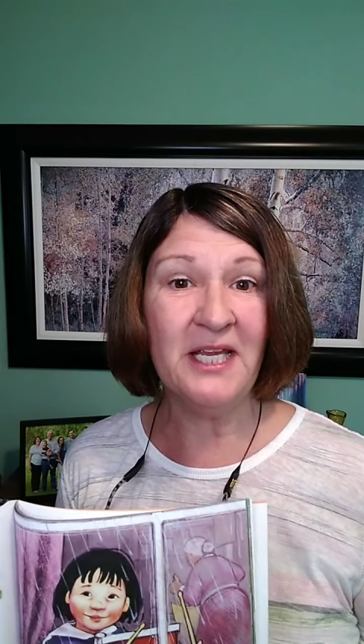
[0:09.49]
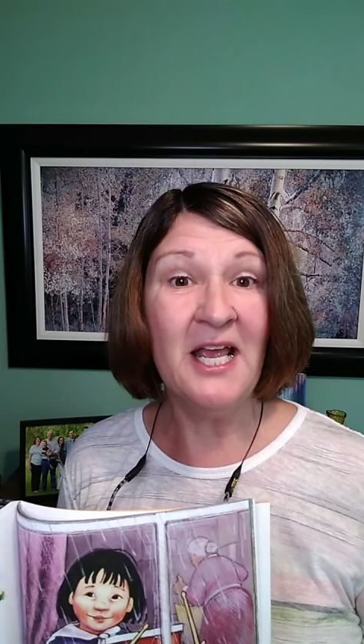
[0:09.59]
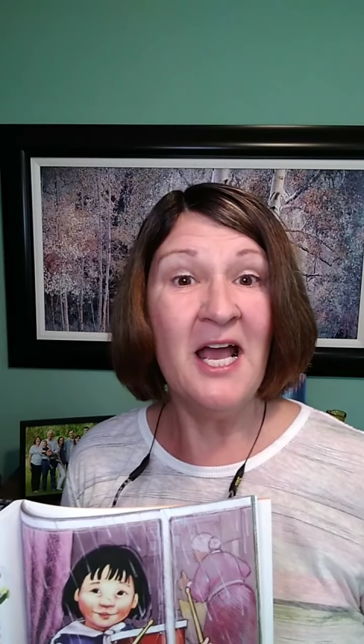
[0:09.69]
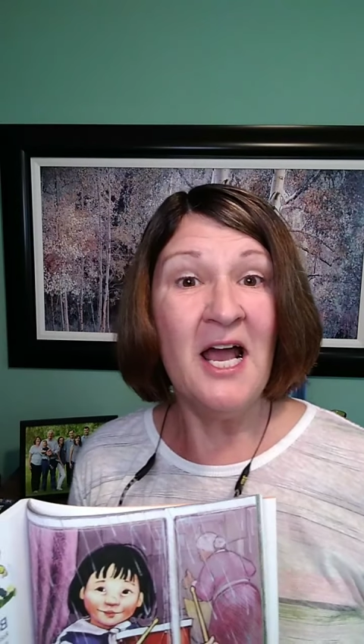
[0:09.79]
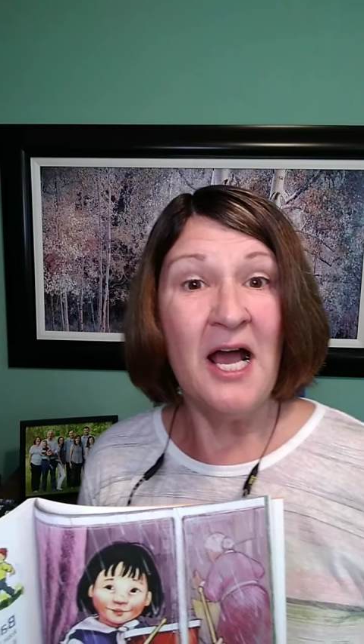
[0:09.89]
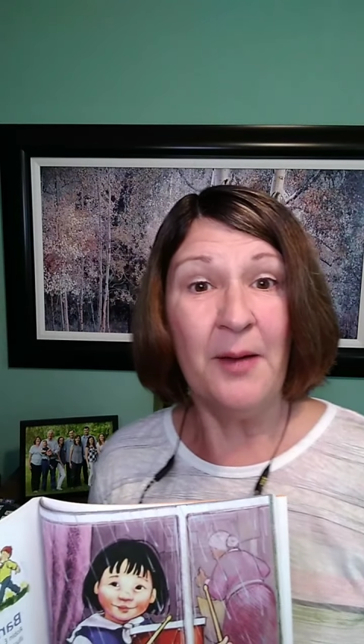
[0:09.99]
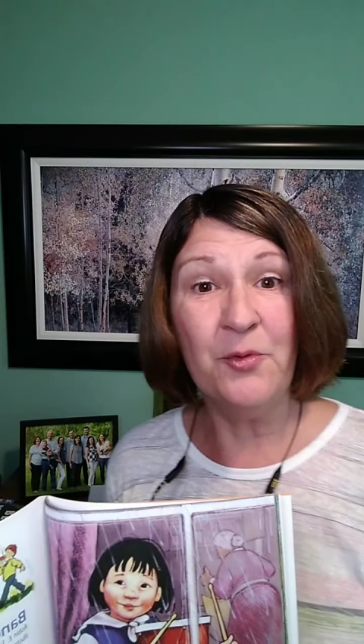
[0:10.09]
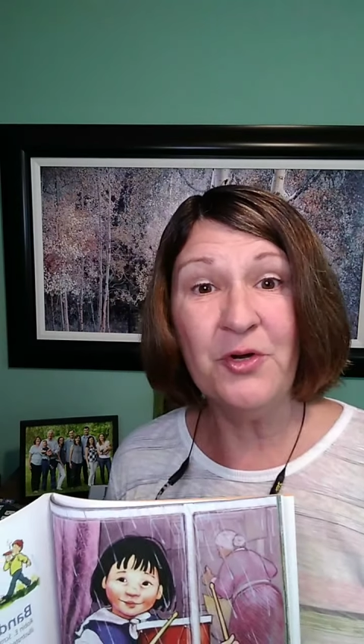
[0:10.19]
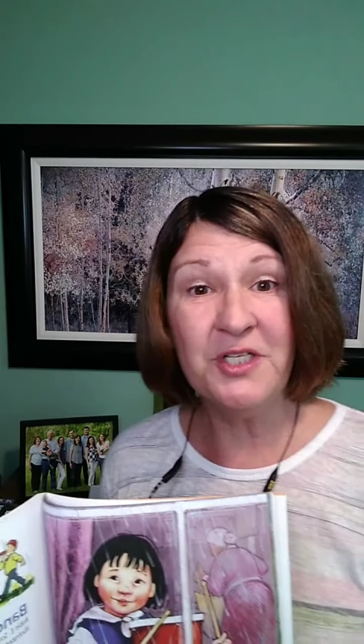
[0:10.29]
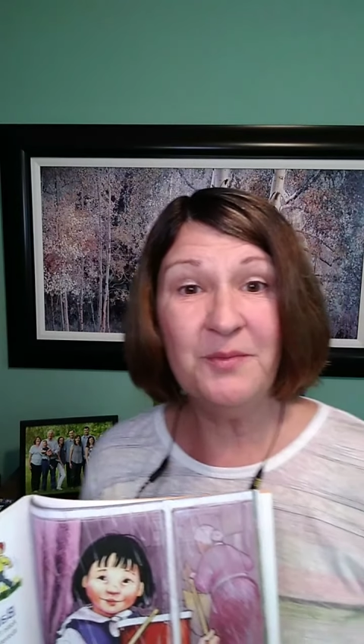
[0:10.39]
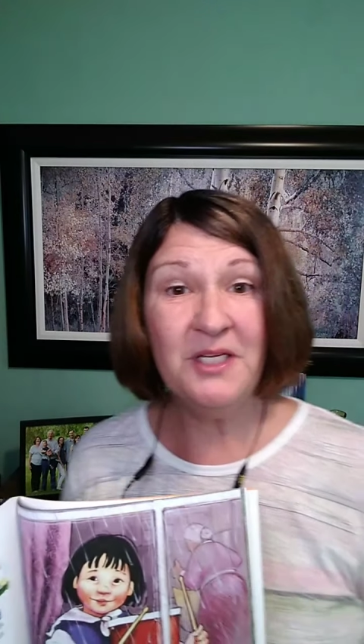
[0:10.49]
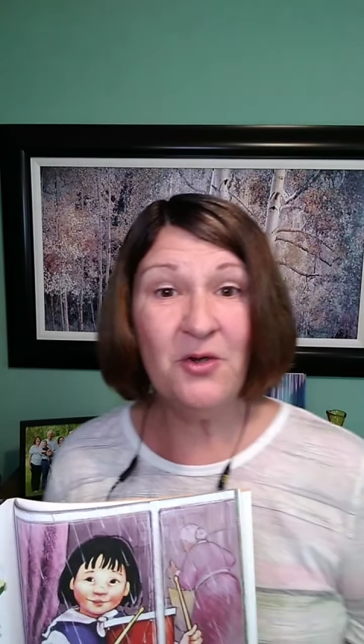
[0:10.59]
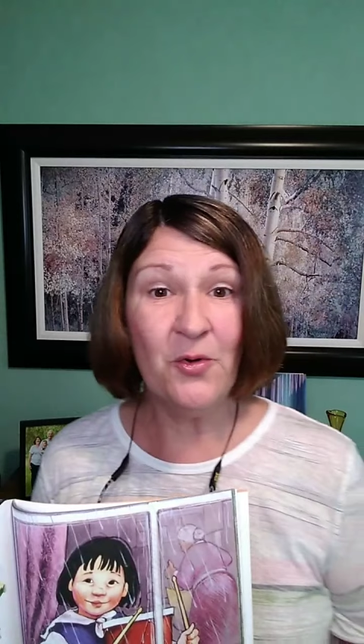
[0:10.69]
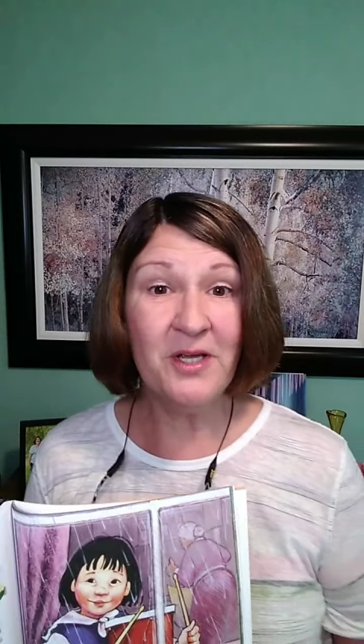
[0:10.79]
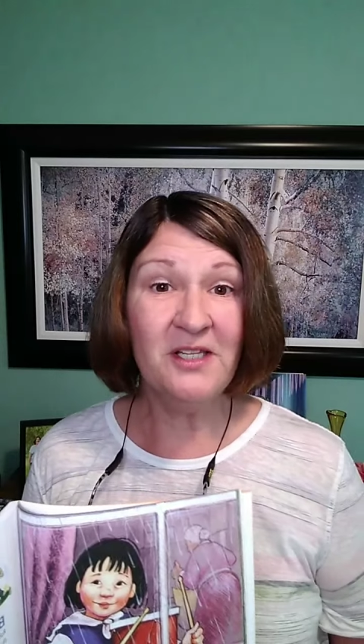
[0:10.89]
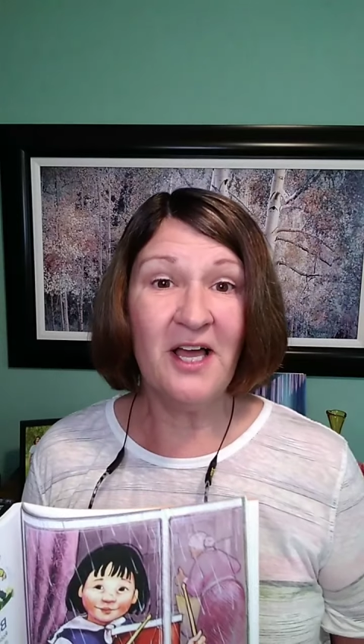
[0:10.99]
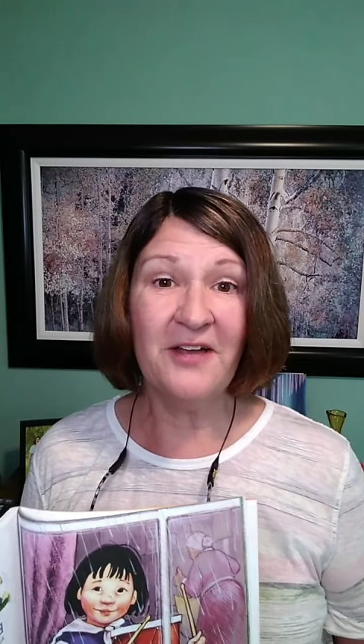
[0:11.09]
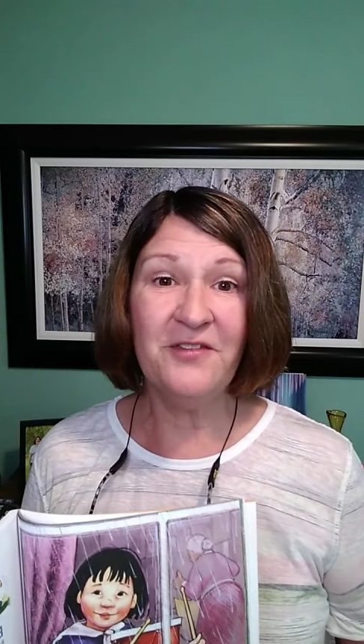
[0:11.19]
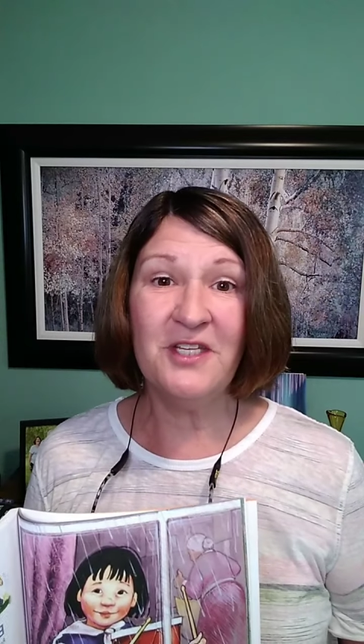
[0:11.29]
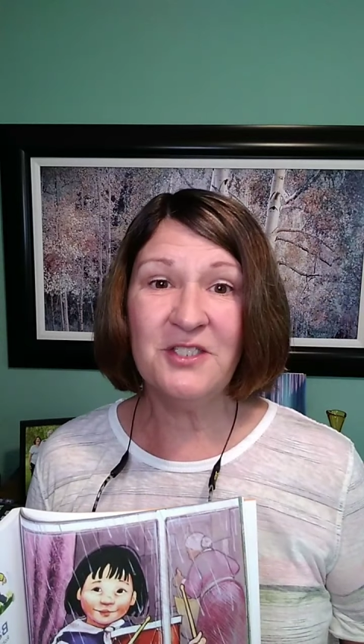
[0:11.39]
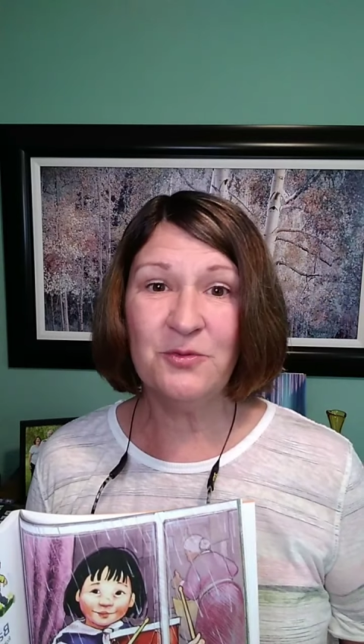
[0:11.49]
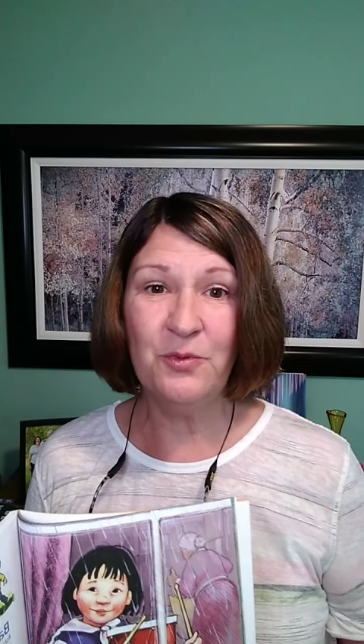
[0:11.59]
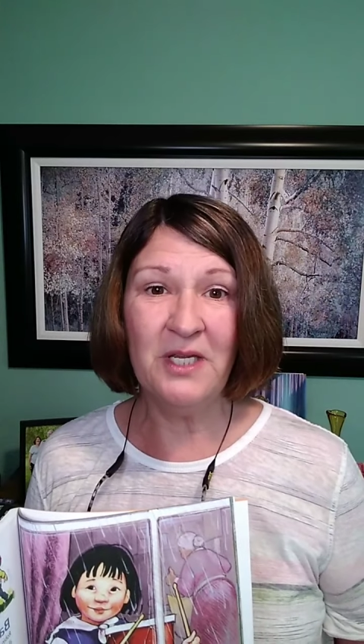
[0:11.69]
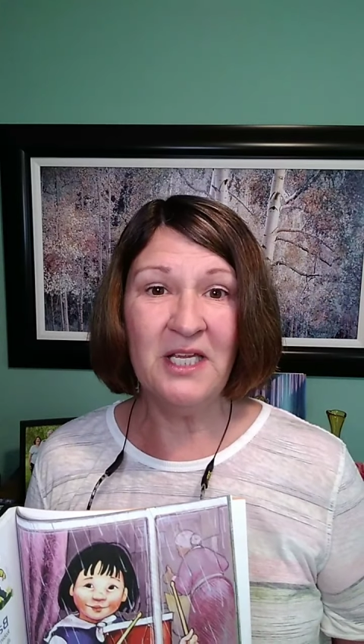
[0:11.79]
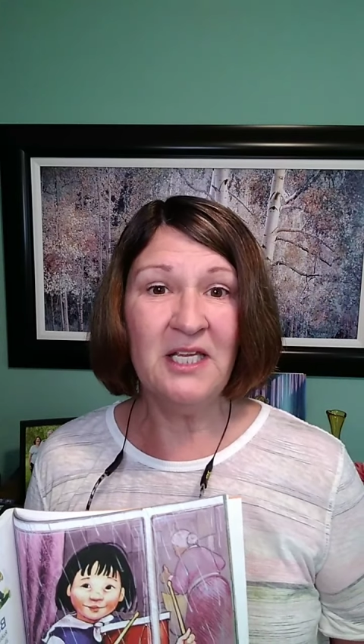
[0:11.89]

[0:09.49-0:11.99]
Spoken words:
I'm going to be going live this week